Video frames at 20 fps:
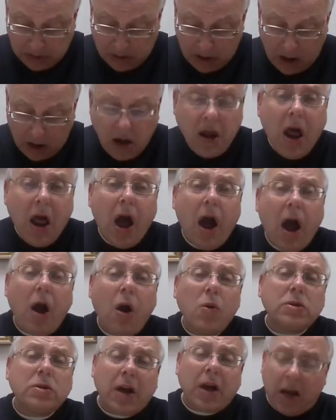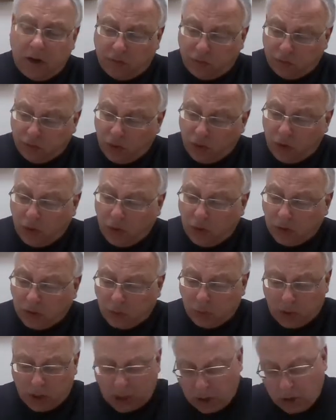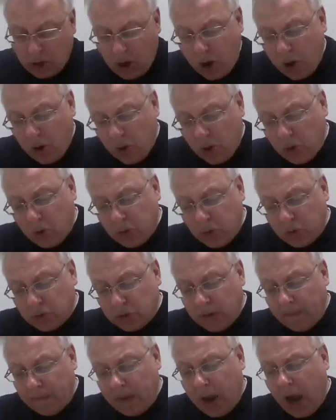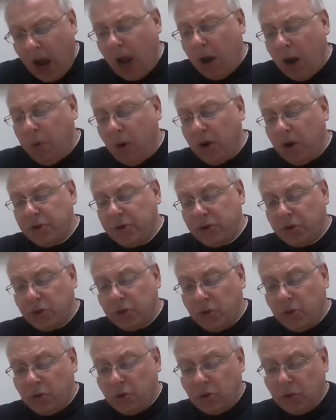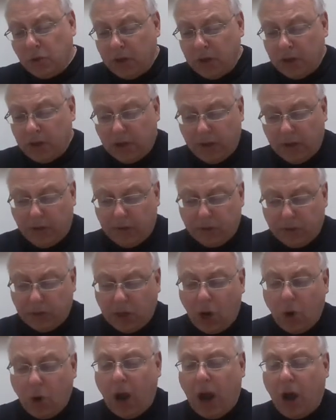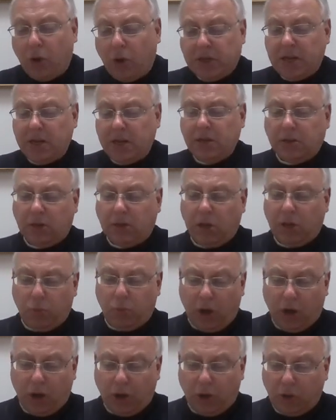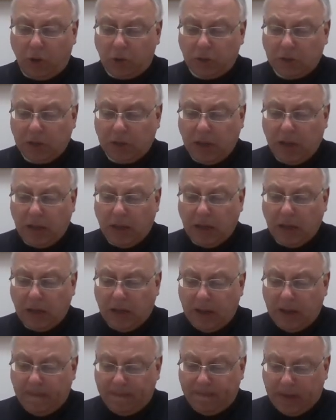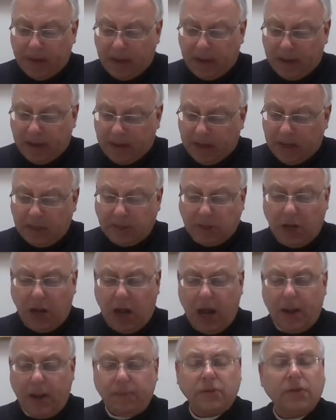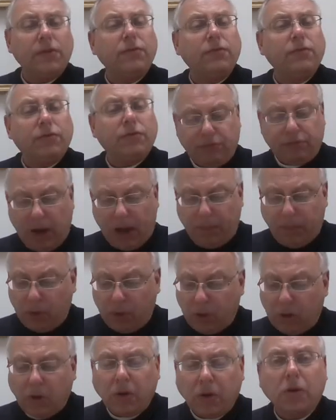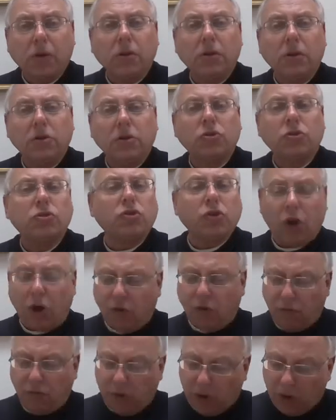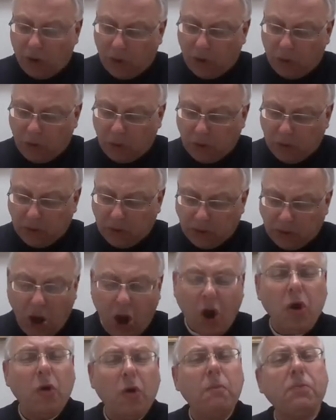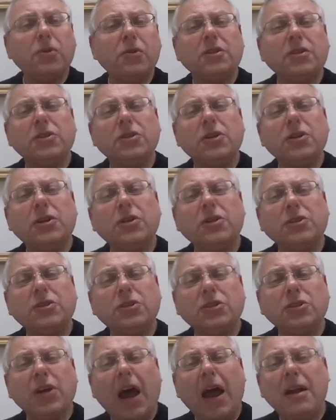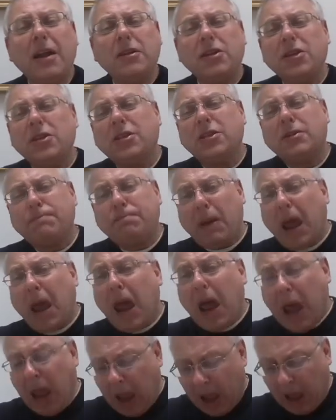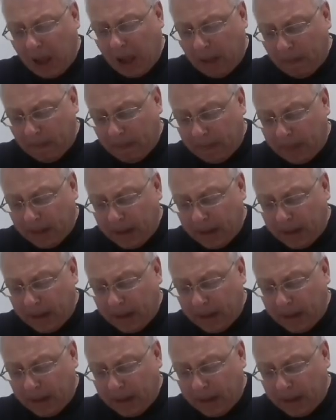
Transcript: And now, as I draw to a close, I want you to go out into the world in times of trouble and sorrow and hopelessness and despair,